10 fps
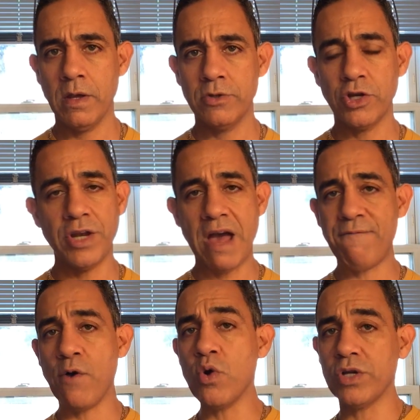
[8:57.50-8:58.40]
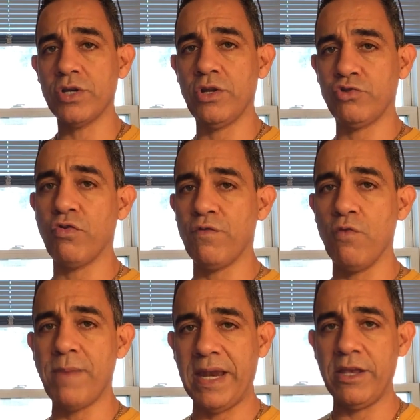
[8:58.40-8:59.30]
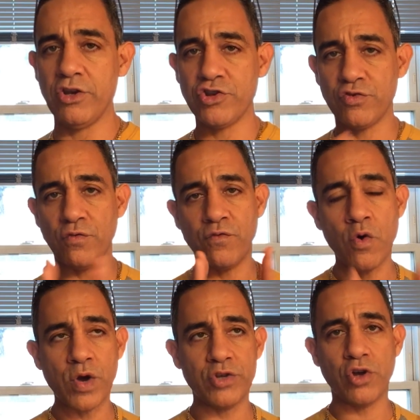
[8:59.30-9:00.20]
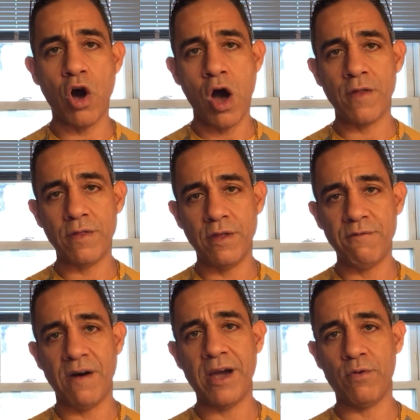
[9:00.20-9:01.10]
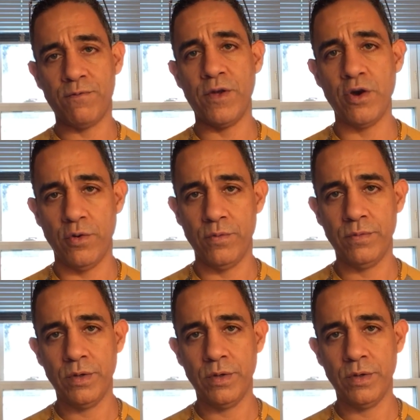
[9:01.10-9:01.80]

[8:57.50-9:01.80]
So you're not focused on the trivial many, you're just focused on the vital few.